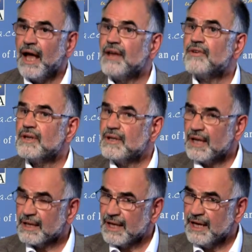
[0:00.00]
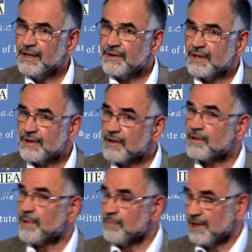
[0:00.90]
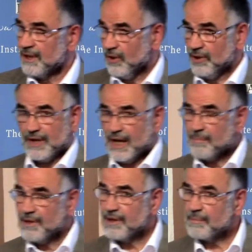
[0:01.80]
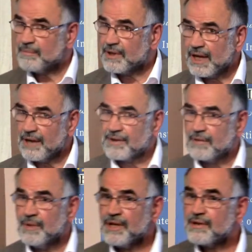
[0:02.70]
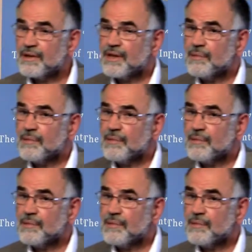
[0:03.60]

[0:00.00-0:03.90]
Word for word: And again, I think this is probably going to happen. The Council of Ministers